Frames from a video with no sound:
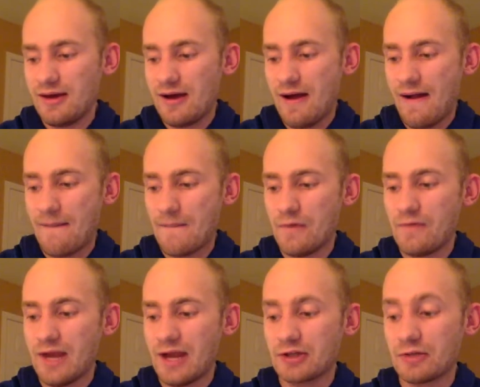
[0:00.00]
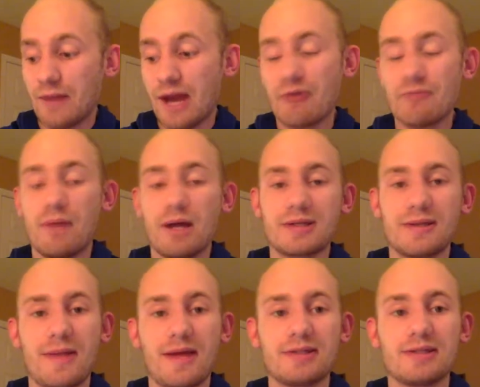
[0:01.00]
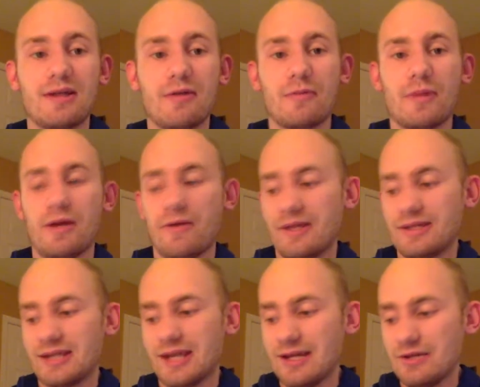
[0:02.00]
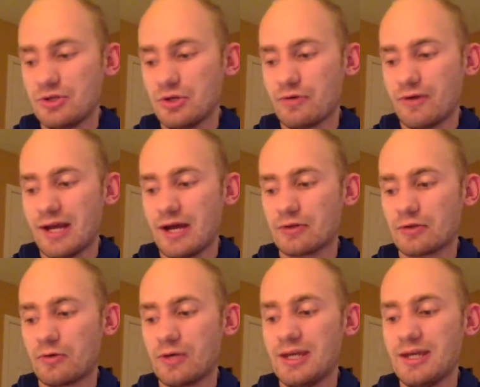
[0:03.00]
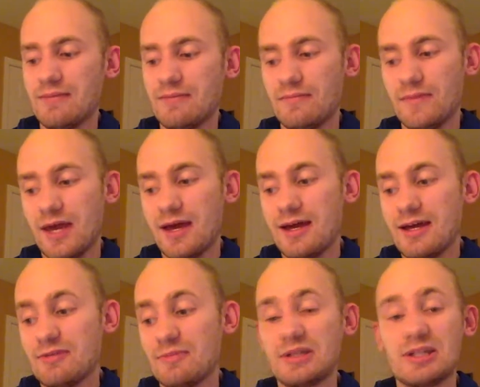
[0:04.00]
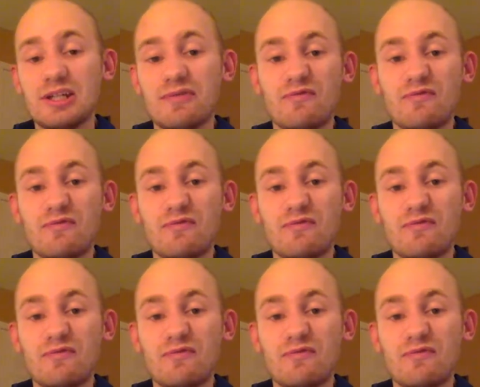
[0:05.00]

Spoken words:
Moving on, so Byron Buxton, that's another player that's injured right now. So he has missed his